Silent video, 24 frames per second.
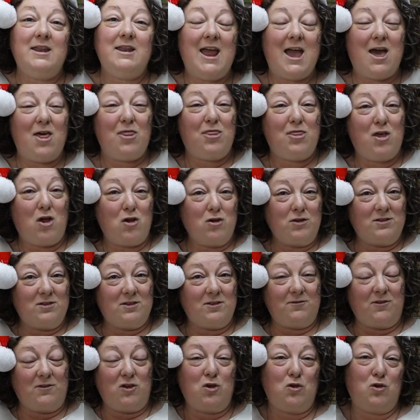Now, those
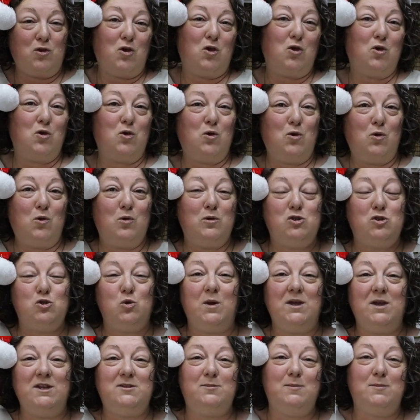of you who
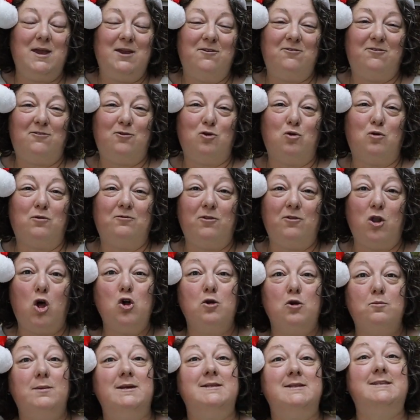joined me for
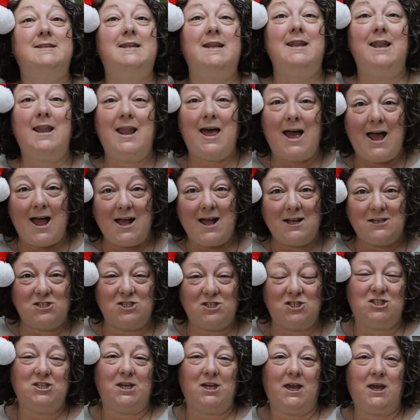Vlogmas
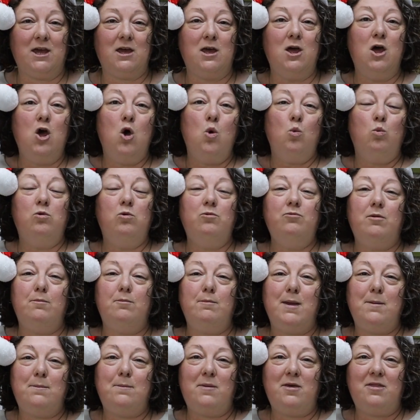last year will
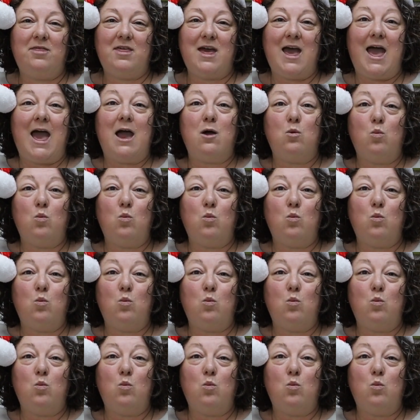remember that